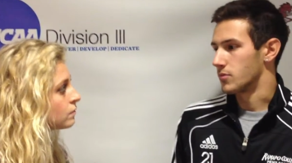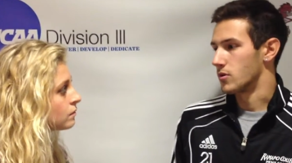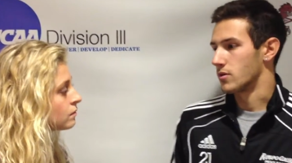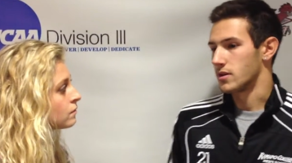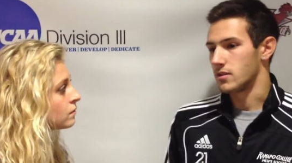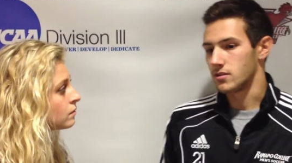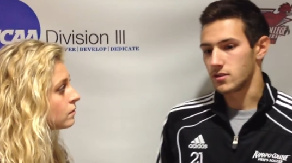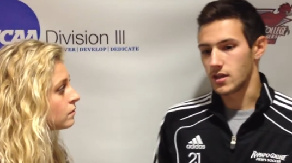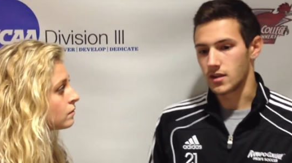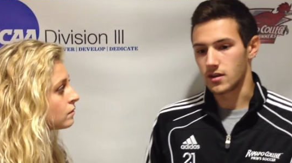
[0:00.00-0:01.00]
Speaker 1: broke it,
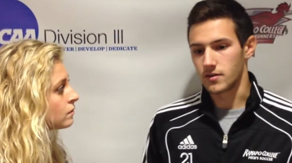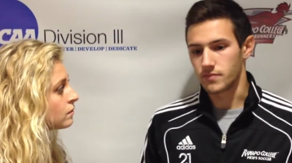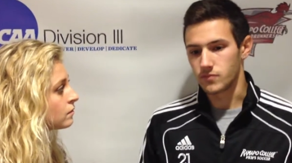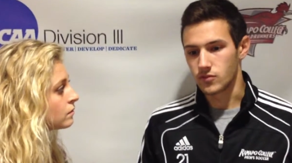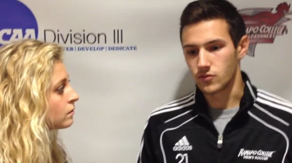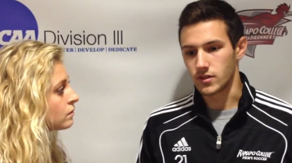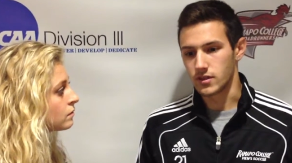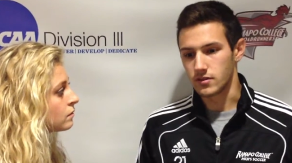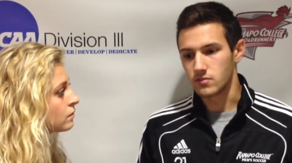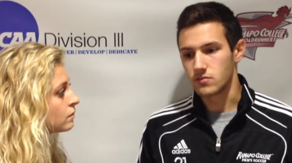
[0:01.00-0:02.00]
that uh,
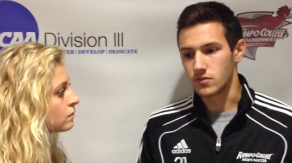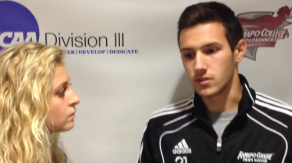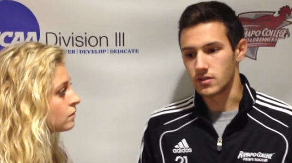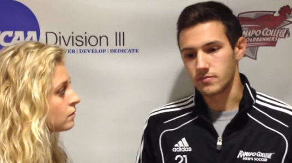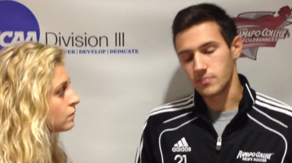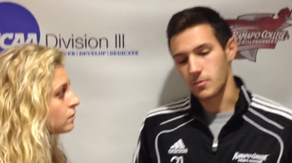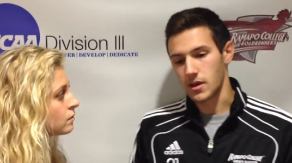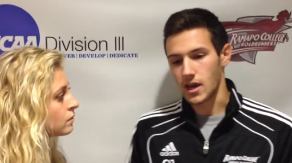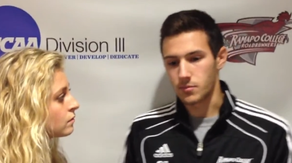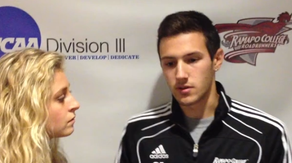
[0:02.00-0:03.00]
really really made me
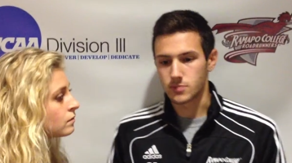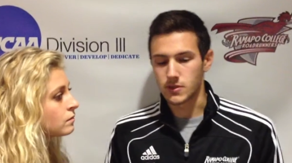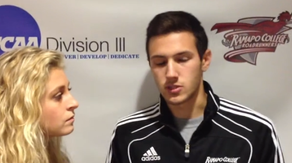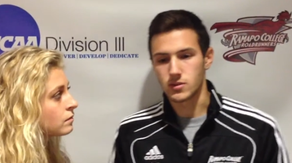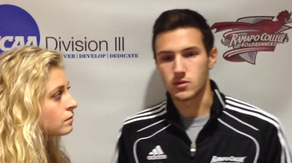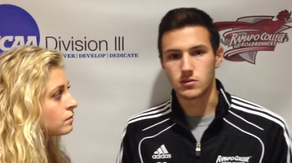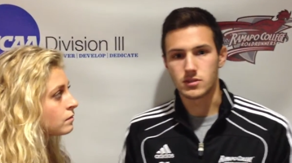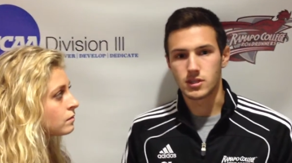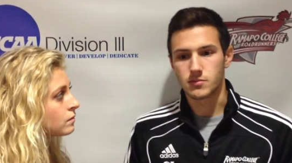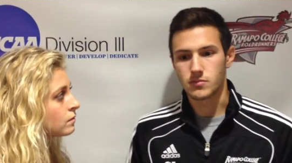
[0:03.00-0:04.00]
happy, especially with the whole
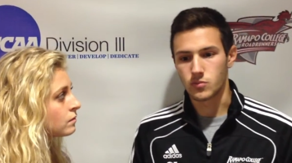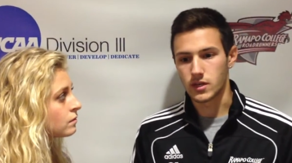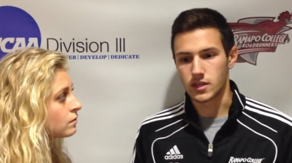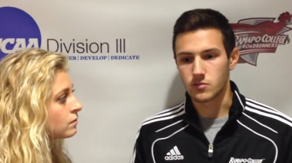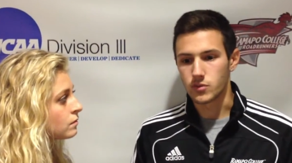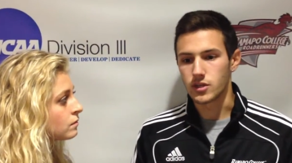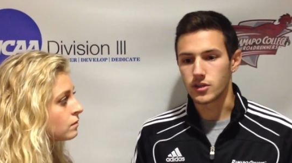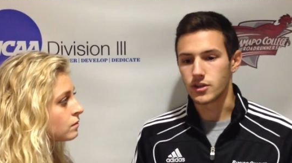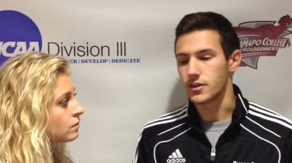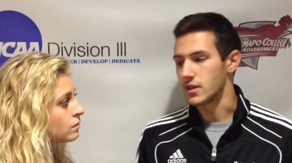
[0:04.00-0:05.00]
team. We had a, we had a
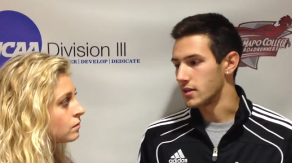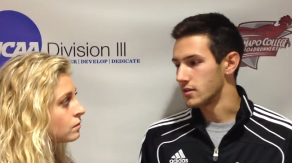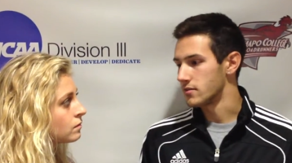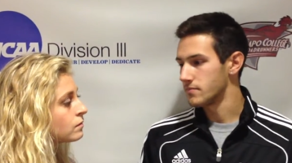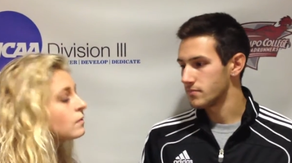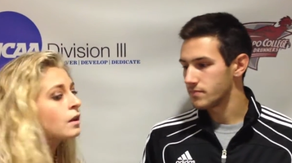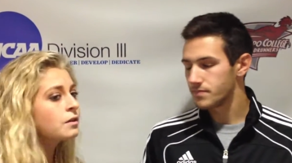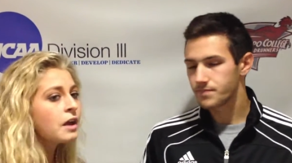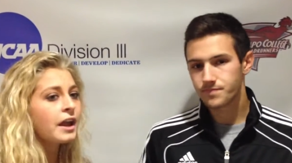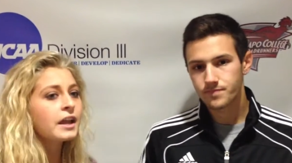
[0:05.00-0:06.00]
good year that year.
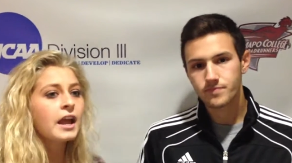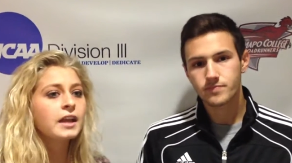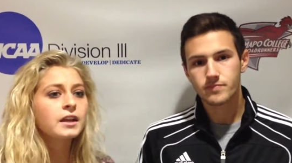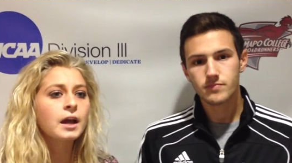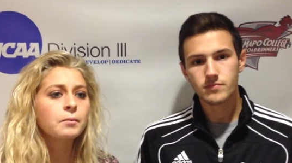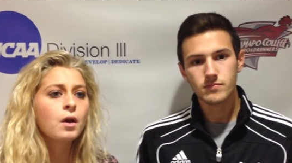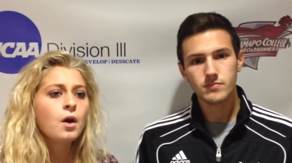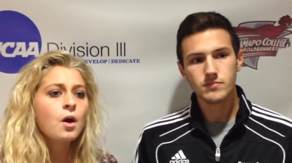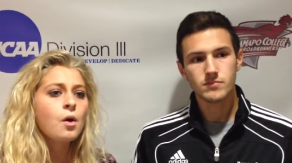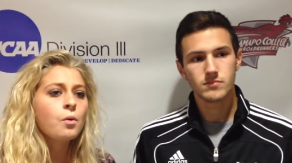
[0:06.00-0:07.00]
Speaker 2: Okay, and um,
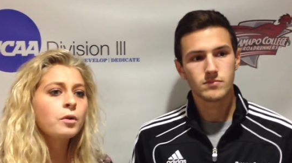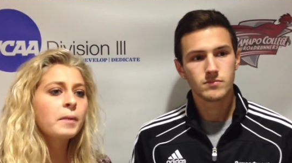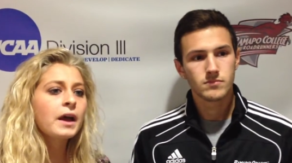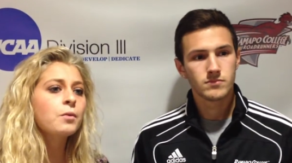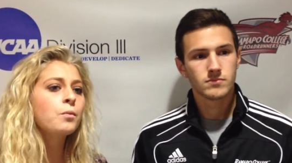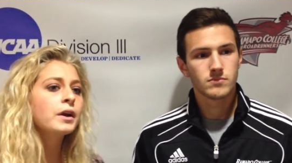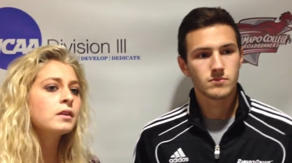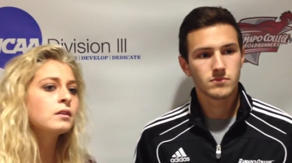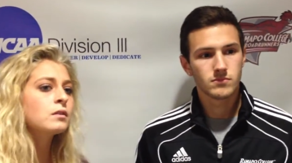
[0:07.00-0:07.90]
what about what?